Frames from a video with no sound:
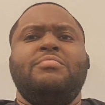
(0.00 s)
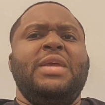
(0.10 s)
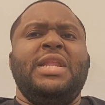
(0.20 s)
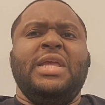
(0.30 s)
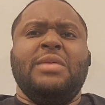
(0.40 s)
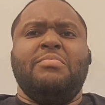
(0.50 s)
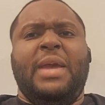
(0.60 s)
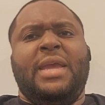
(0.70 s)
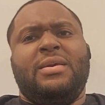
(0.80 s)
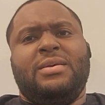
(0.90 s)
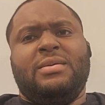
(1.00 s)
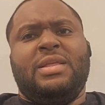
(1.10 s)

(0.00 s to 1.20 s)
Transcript: beating and banging.